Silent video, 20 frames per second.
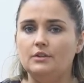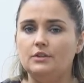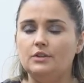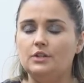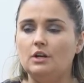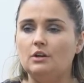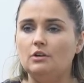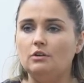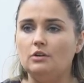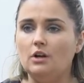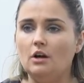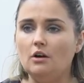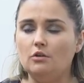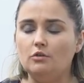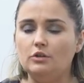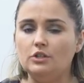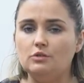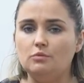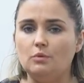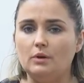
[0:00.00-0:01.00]
they're not
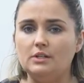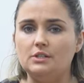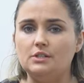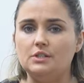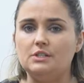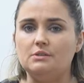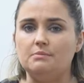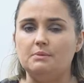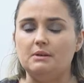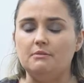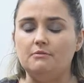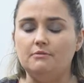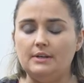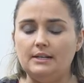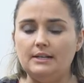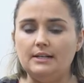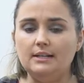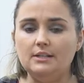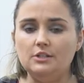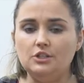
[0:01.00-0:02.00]
going to want us to be
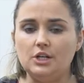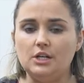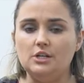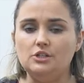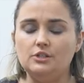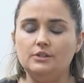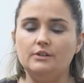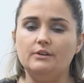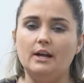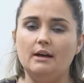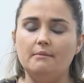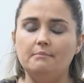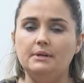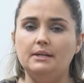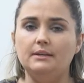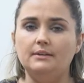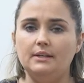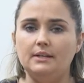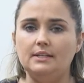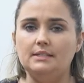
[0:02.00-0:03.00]
fiddling and changing their nappy
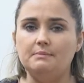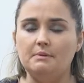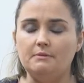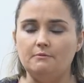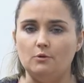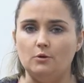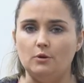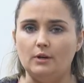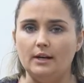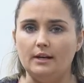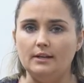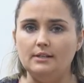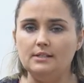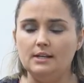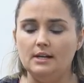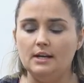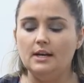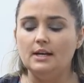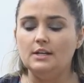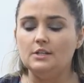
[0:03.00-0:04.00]
and things beforehand,
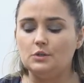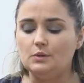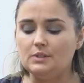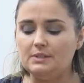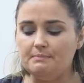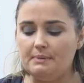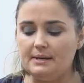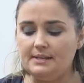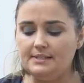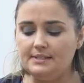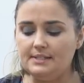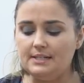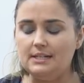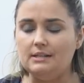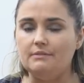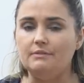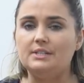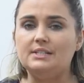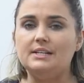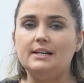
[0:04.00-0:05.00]
so it's best to
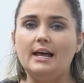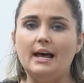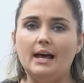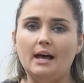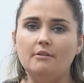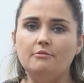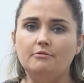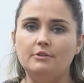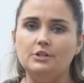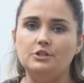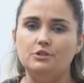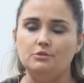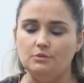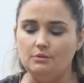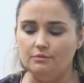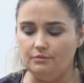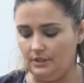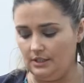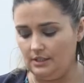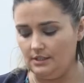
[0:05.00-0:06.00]
leave it till halfway through the
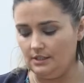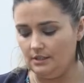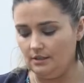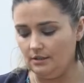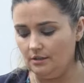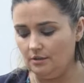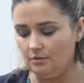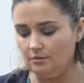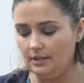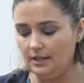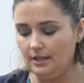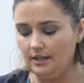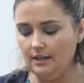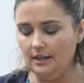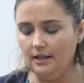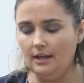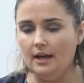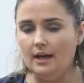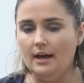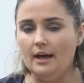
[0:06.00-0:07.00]
feed,
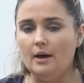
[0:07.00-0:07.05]
okay?